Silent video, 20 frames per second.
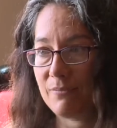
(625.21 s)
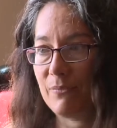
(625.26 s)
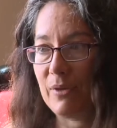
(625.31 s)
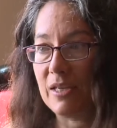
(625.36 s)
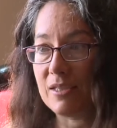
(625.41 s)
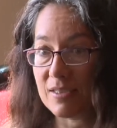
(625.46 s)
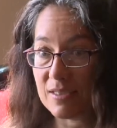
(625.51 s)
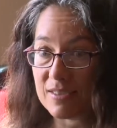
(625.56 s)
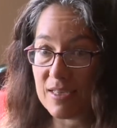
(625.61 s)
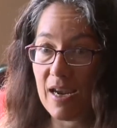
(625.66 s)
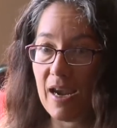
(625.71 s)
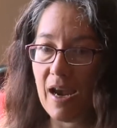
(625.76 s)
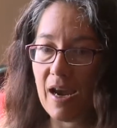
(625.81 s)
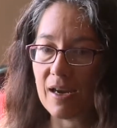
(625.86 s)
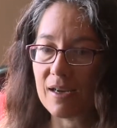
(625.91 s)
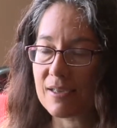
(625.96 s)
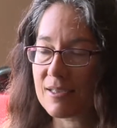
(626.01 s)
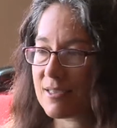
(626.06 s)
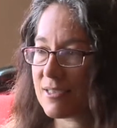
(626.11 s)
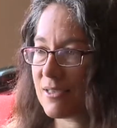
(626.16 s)
It's a
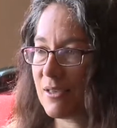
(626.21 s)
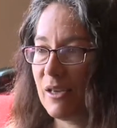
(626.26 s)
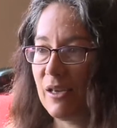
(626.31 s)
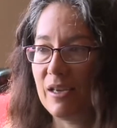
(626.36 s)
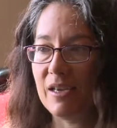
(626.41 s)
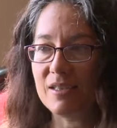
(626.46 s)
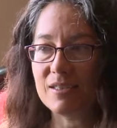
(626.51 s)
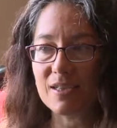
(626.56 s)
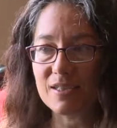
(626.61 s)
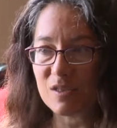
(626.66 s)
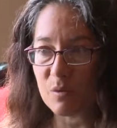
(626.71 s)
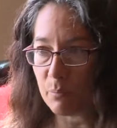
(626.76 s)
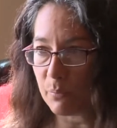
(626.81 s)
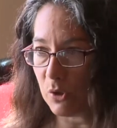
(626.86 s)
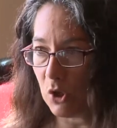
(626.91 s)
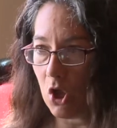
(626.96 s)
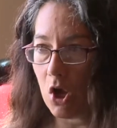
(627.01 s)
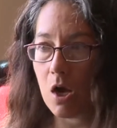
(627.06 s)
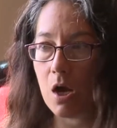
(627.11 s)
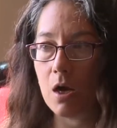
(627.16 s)
tax. It doesn't
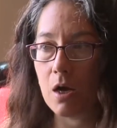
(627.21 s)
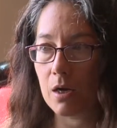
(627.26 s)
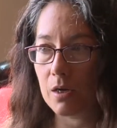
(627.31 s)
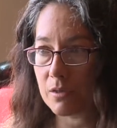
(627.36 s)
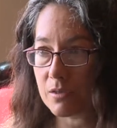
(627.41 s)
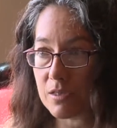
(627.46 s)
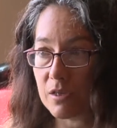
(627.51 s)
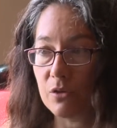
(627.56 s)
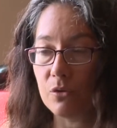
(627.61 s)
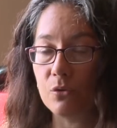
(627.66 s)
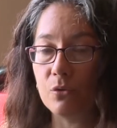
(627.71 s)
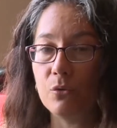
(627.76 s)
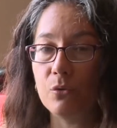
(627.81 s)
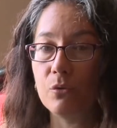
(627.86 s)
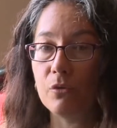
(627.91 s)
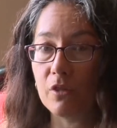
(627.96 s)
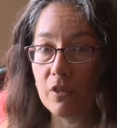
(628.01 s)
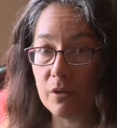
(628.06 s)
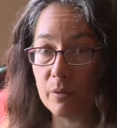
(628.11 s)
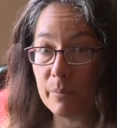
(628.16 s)
belong
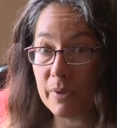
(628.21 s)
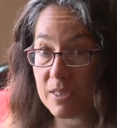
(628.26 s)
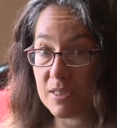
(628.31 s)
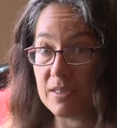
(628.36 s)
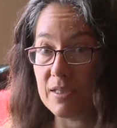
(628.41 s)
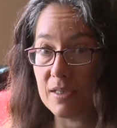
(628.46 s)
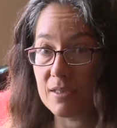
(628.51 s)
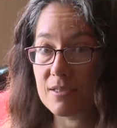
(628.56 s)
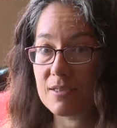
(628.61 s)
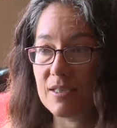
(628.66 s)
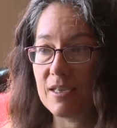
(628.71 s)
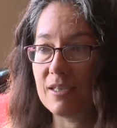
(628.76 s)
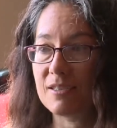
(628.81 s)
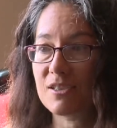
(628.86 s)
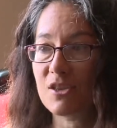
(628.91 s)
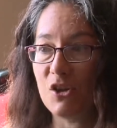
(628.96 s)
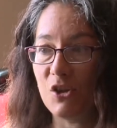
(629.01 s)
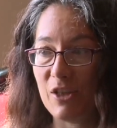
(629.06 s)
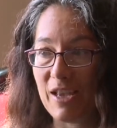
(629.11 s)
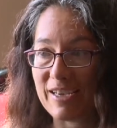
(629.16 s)
to the business. It's
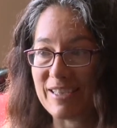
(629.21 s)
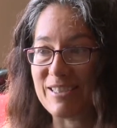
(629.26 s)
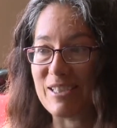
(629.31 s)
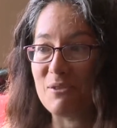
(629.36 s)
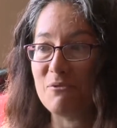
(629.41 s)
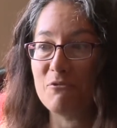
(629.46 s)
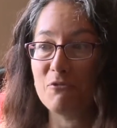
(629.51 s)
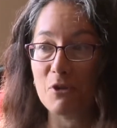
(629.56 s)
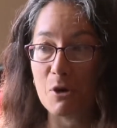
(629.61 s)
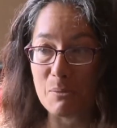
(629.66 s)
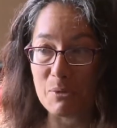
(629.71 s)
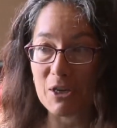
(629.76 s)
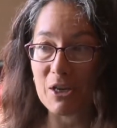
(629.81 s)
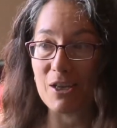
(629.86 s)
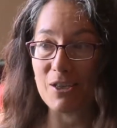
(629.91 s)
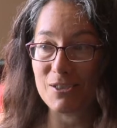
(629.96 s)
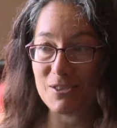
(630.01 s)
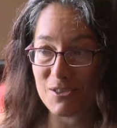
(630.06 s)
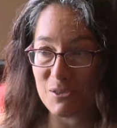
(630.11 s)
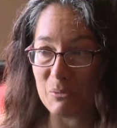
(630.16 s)
collected from a
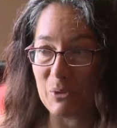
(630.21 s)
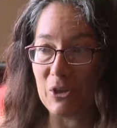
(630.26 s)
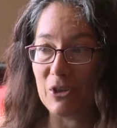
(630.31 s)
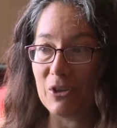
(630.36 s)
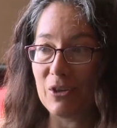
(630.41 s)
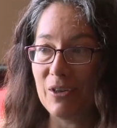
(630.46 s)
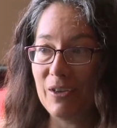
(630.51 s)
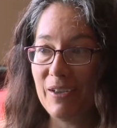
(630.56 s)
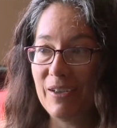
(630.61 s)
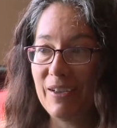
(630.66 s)
customer